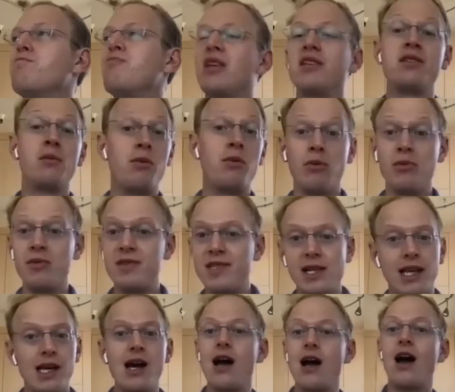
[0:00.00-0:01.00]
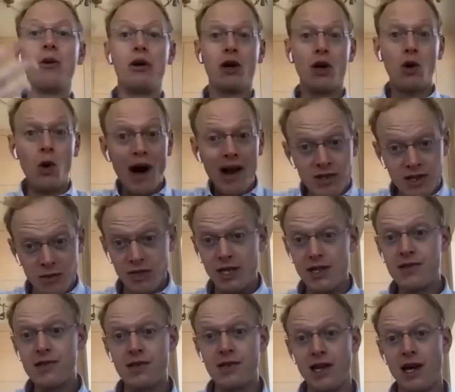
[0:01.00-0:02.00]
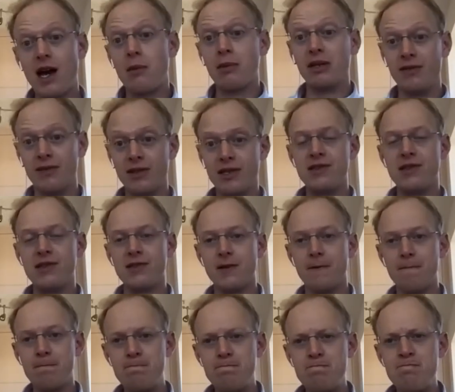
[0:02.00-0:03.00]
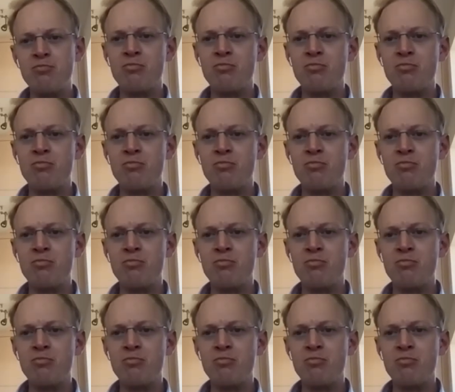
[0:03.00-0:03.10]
And some people will say like, I want to acquire some of this because I believe in the system.